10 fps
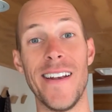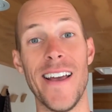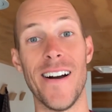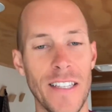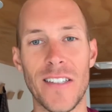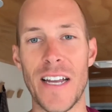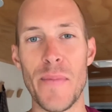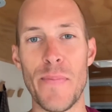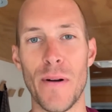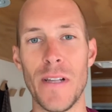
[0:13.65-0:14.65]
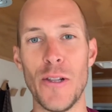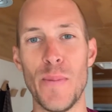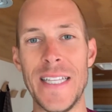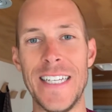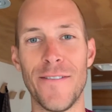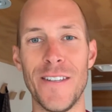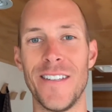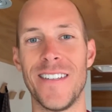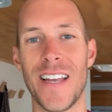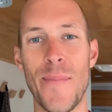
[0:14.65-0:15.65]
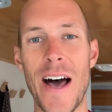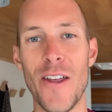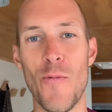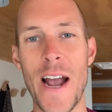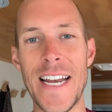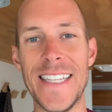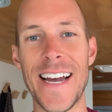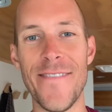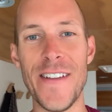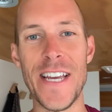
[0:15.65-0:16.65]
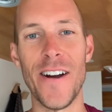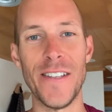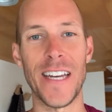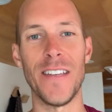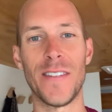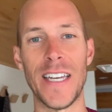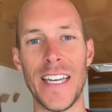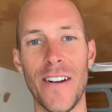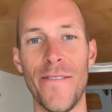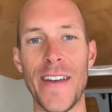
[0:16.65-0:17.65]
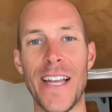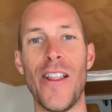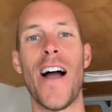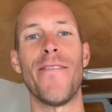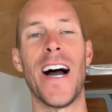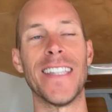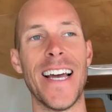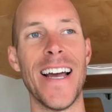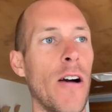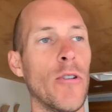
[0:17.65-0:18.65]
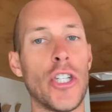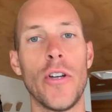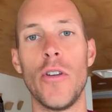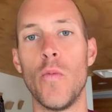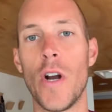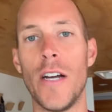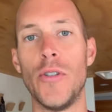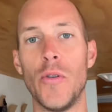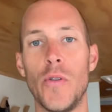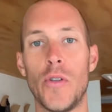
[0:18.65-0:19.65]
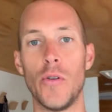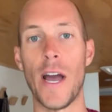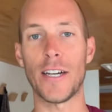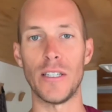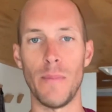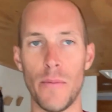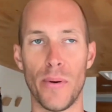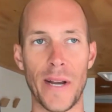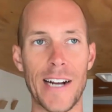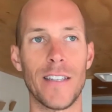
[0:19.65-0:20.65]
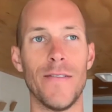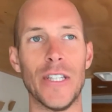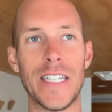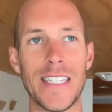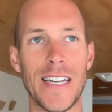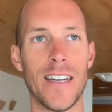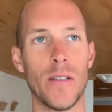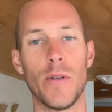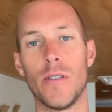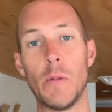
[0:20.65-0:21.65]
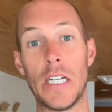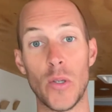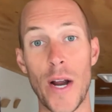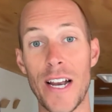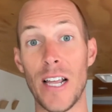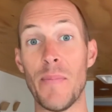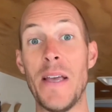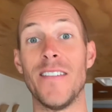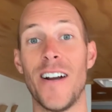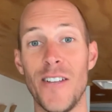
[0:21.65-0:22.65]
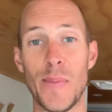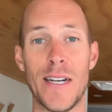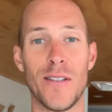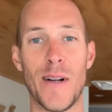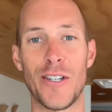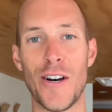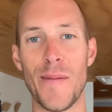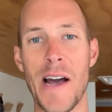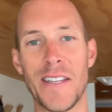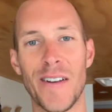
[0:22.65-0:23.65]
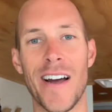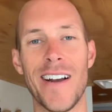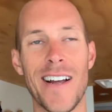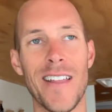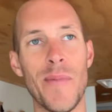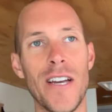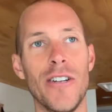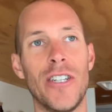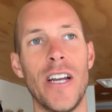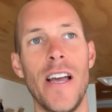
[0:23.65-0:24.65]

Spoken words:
Now, this is going to be probably a little bit different to some other rainy day videos that you've seen on van life out there. I want to show you what I do to actually be productive on these days, because when it's raining, it means I don't spend as much time outside and at the beach.